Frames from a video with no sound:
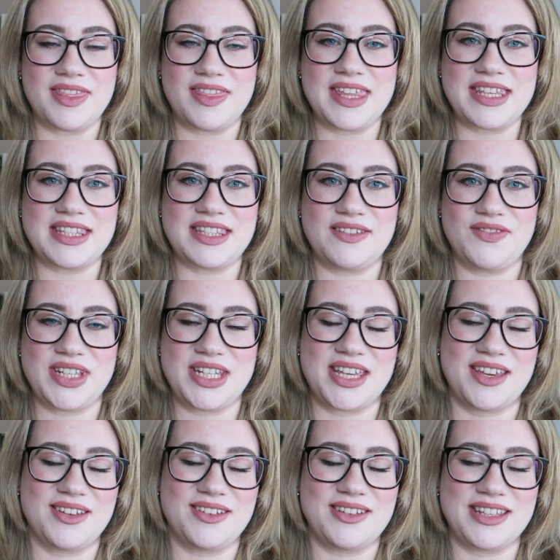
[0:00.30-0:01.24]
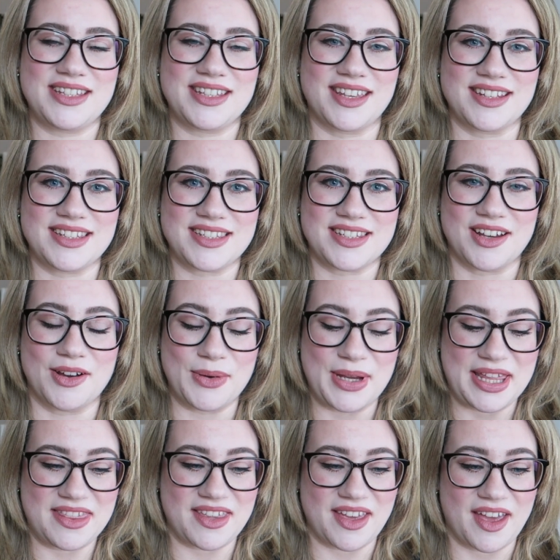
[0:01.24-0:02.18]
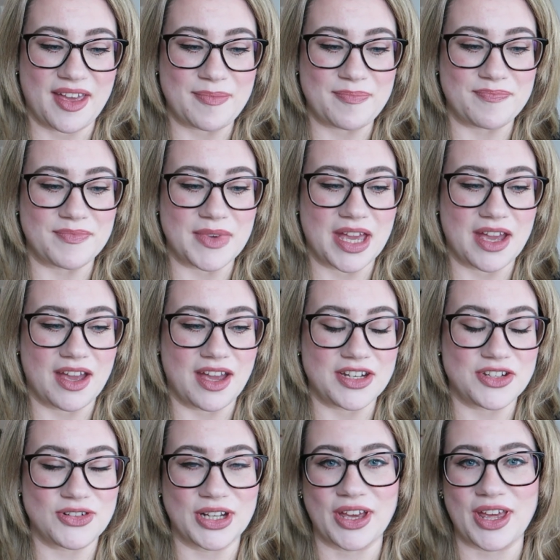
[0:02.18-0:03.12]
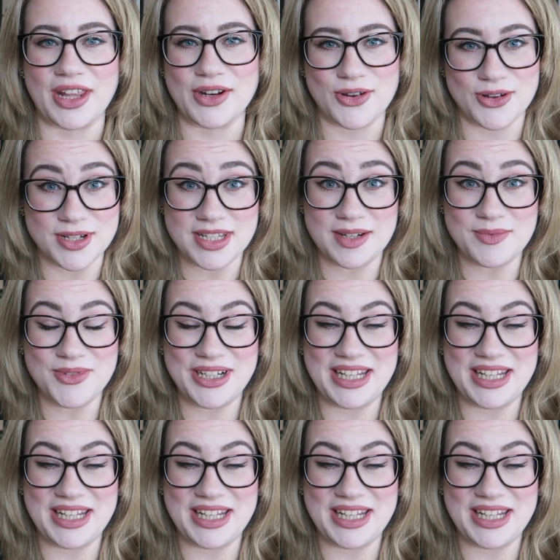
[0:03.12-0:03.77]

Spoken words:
This video is going to start with a trigger and a content